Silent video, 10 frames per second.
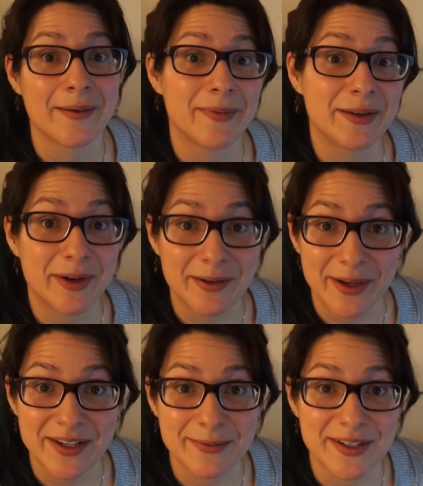Meanwhile,
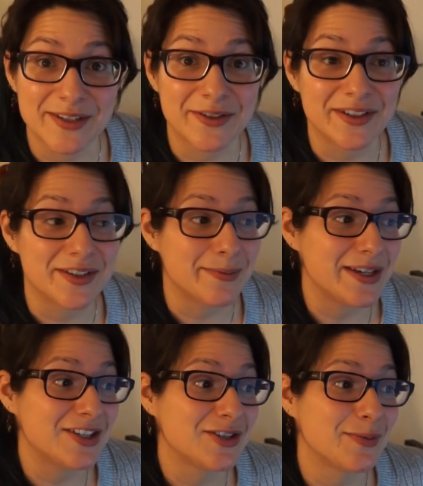my husband is going to the
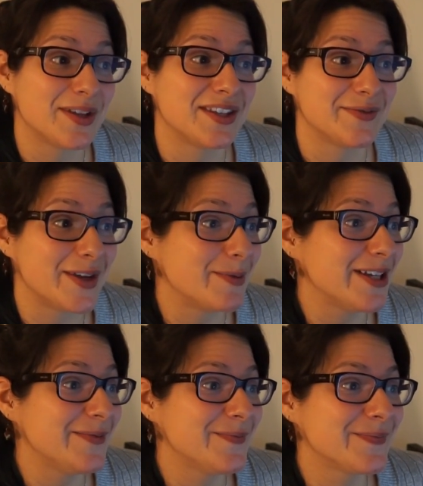beach with his
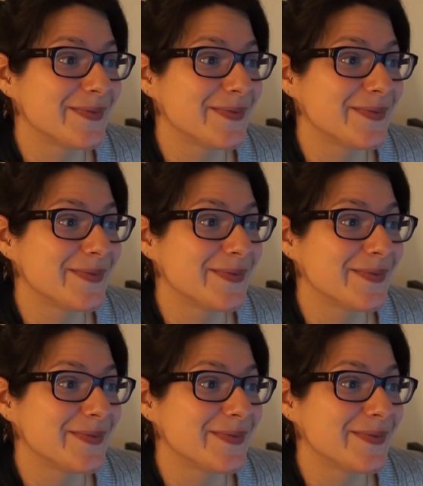family,